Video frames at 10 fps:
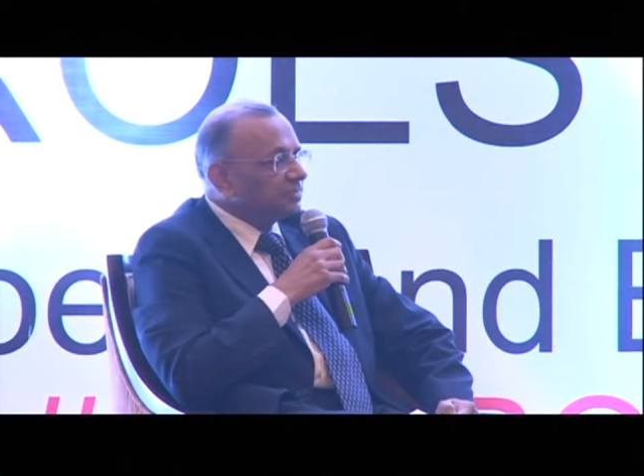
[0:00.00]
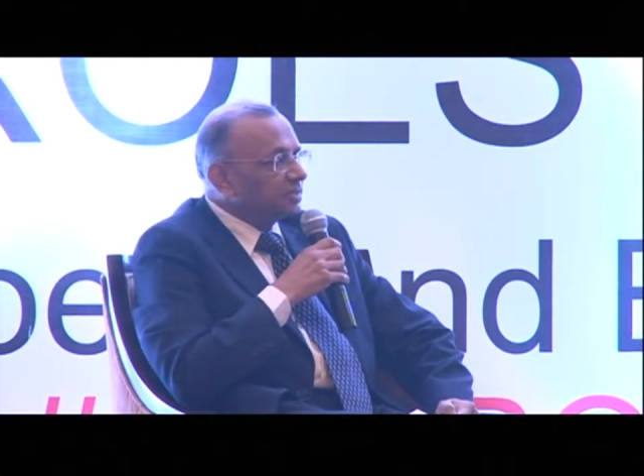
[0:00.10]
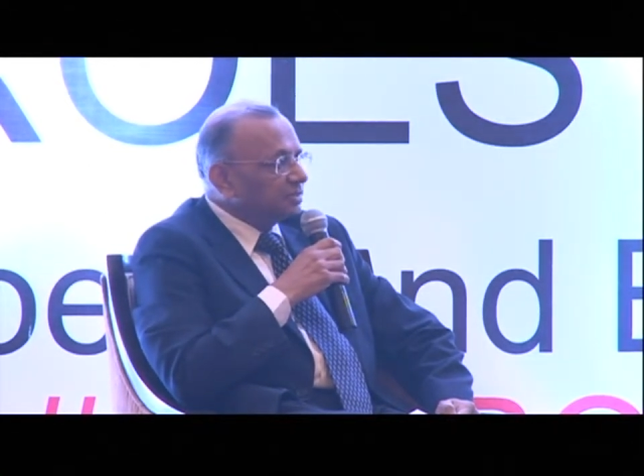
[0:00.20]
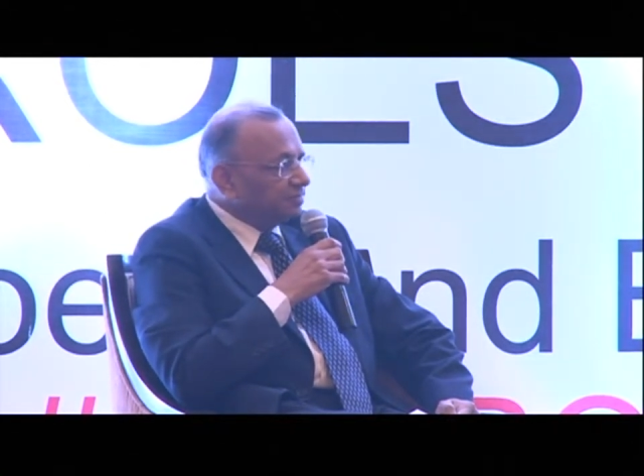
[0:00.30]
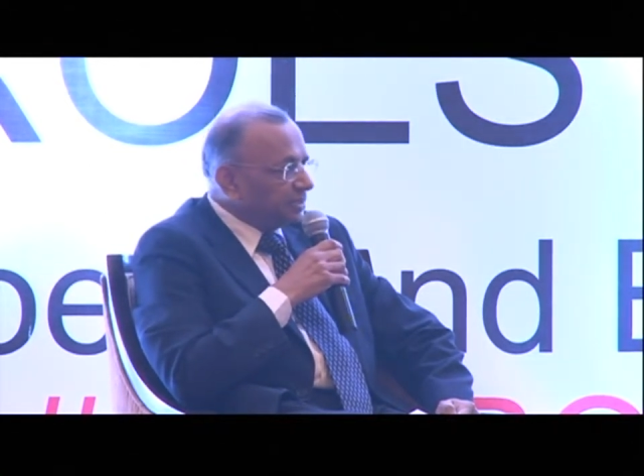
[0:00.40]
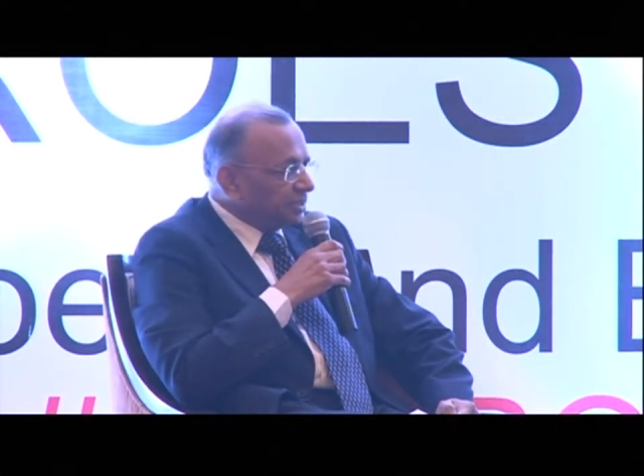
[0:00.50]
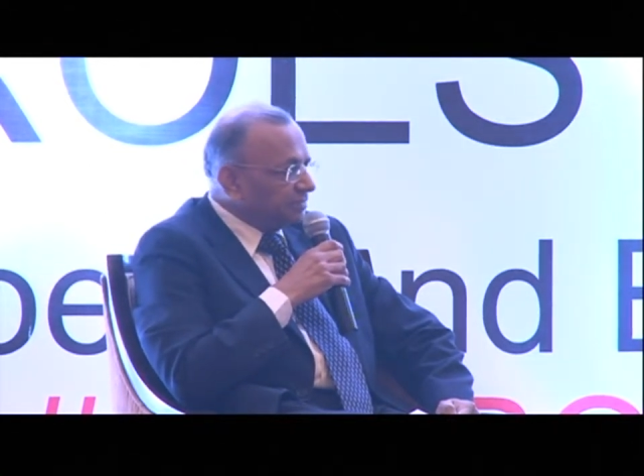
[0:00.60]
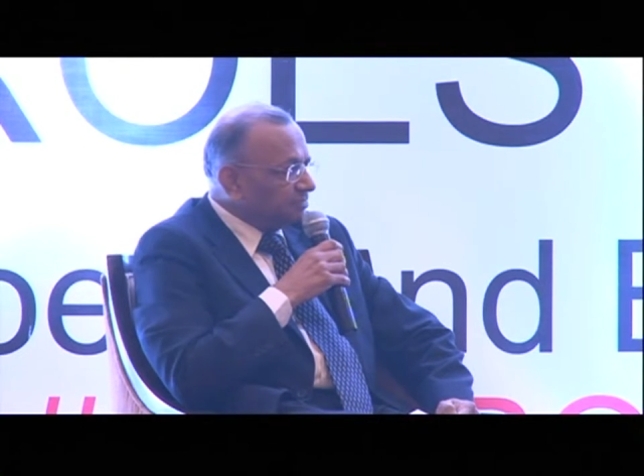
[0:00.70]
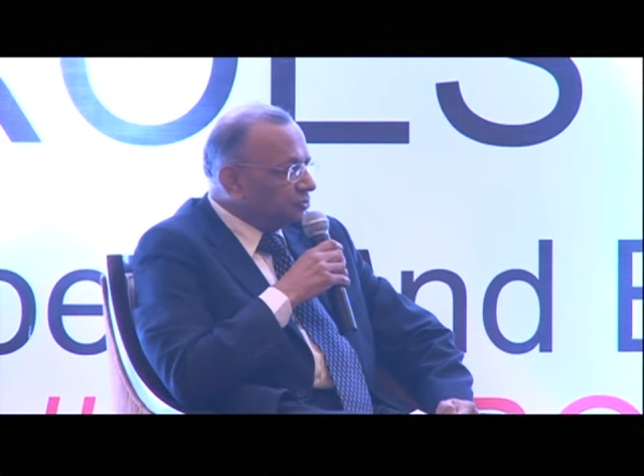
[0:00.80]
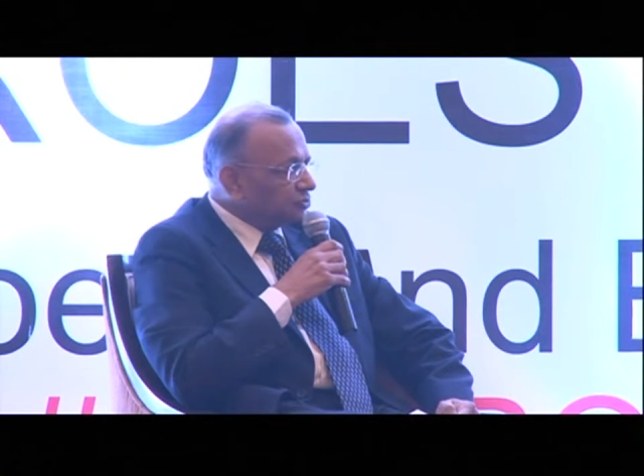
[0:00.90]
it became
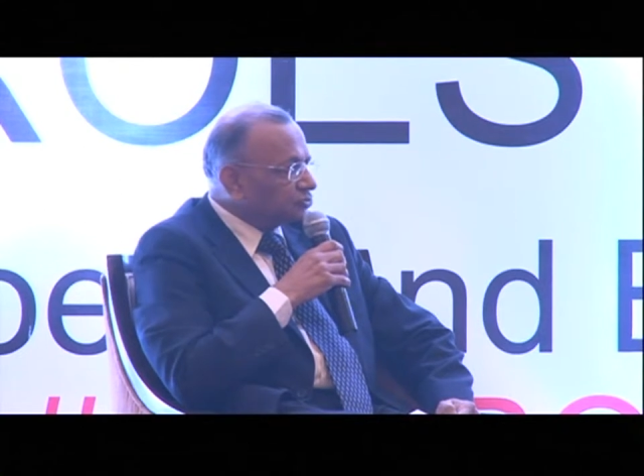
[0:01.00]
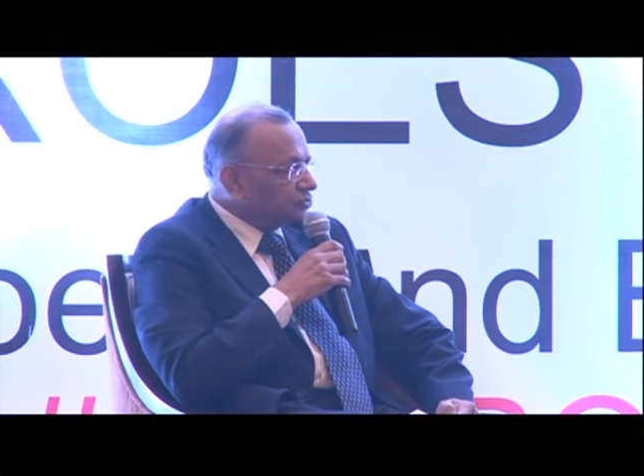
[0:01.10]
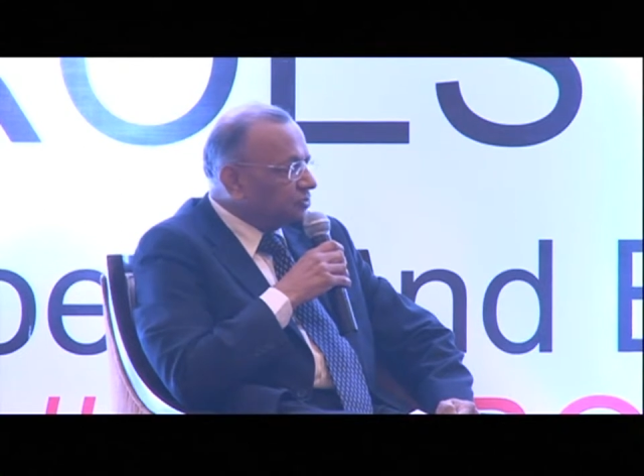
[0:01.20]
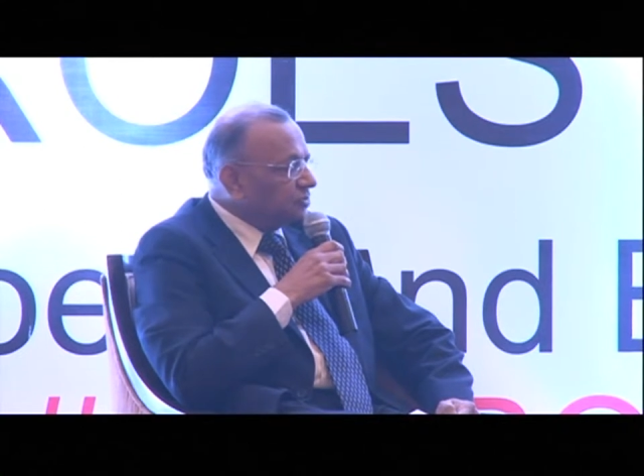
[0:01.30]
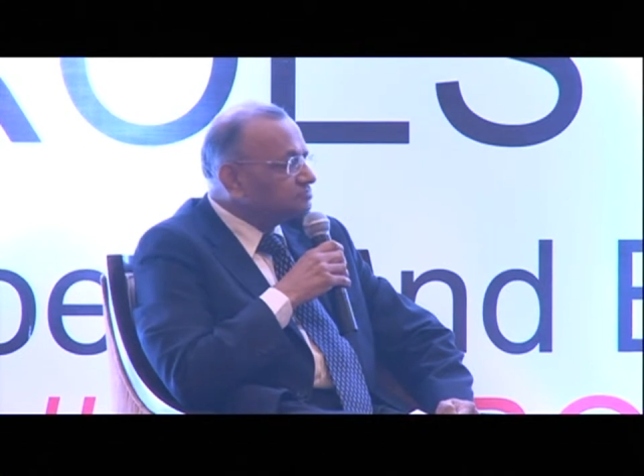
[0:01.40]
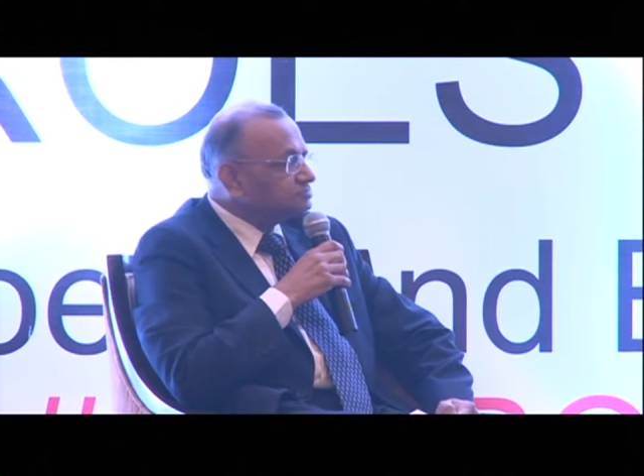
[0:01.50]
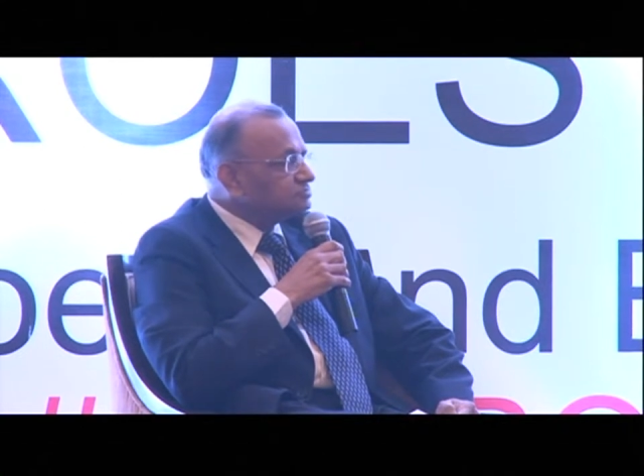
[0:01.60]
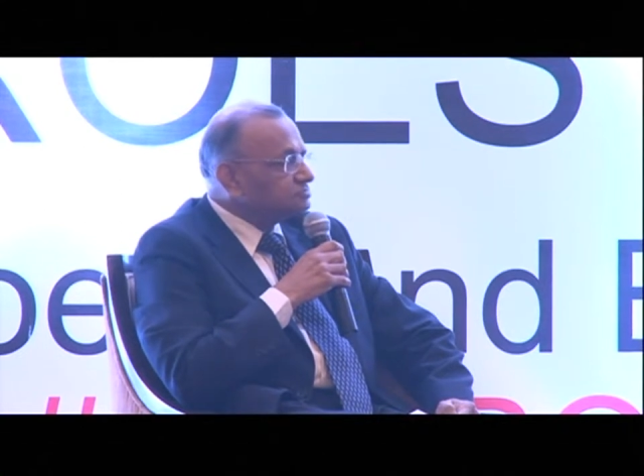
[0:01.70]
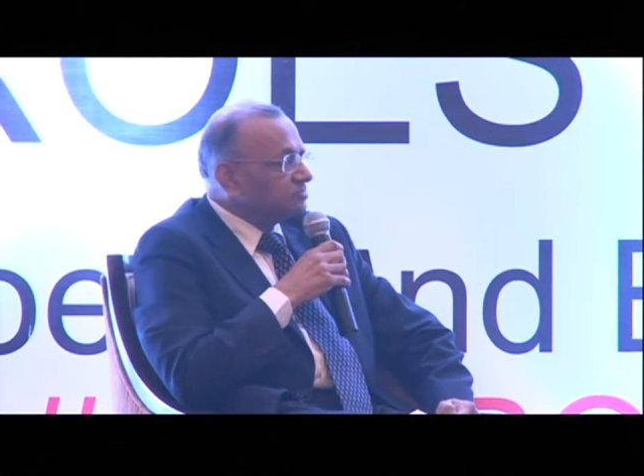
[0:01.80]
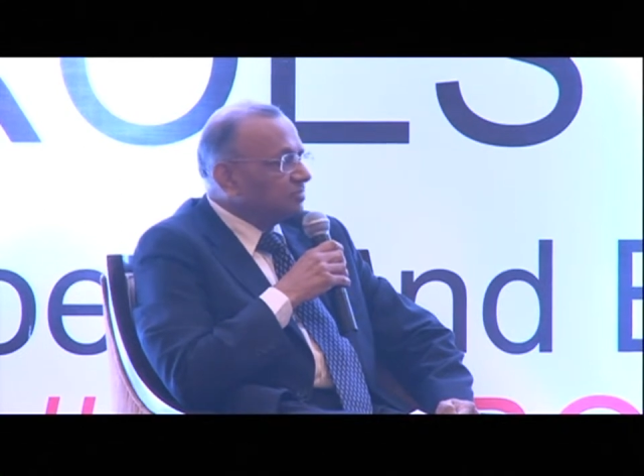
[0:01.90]
more so.
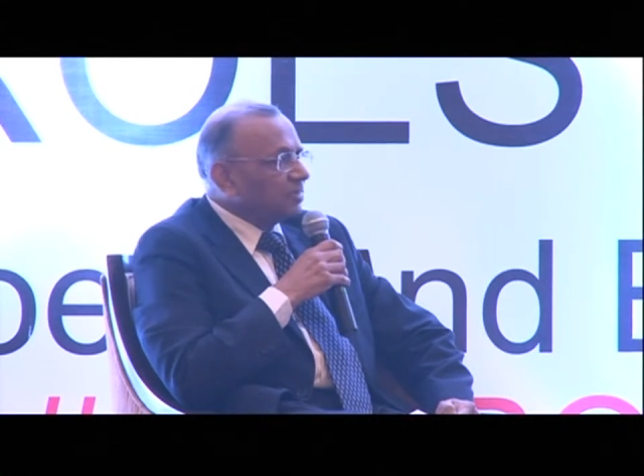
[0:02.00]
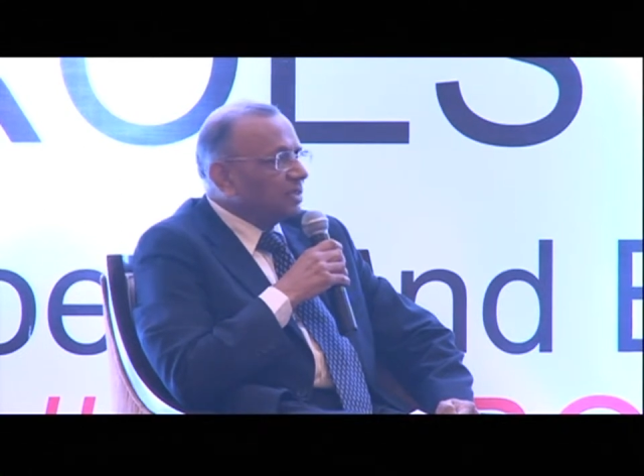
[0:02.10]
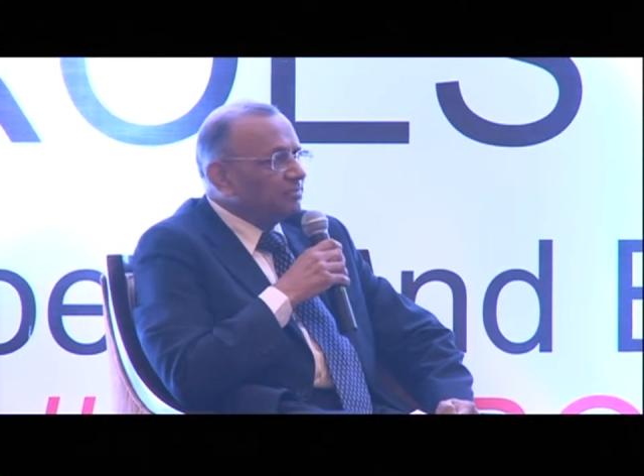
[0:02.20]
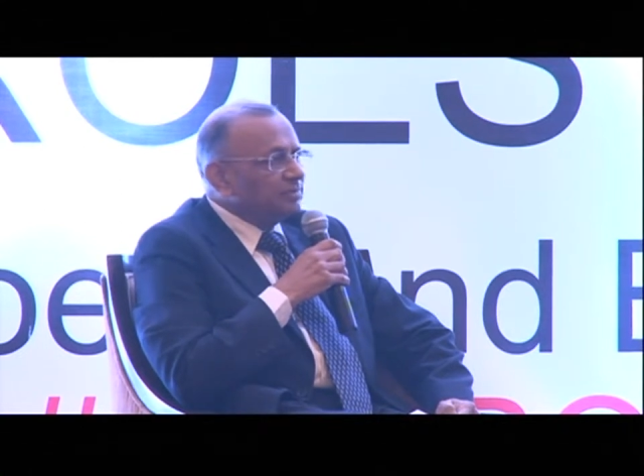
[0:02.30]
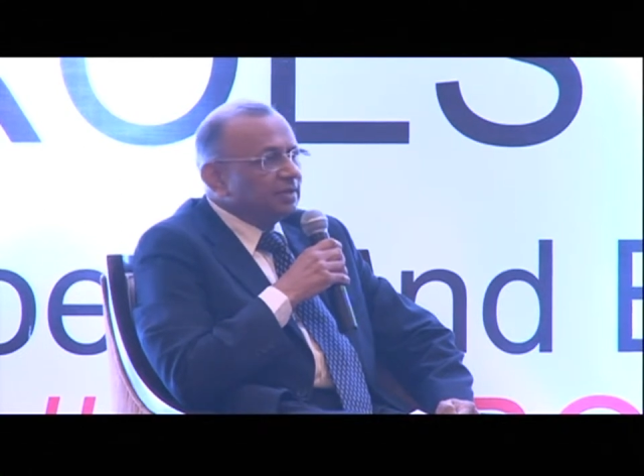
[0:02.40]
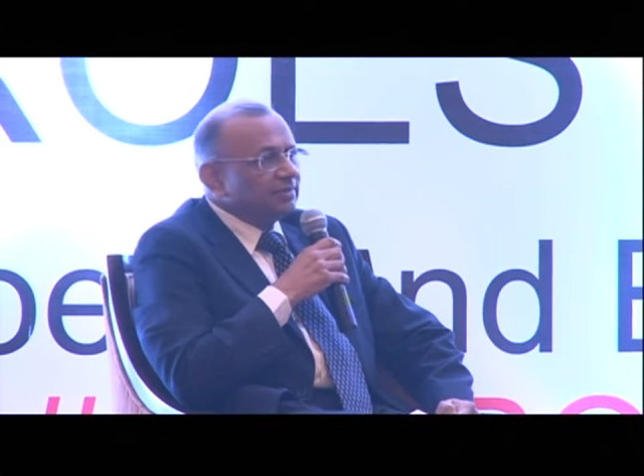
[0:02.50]
And we have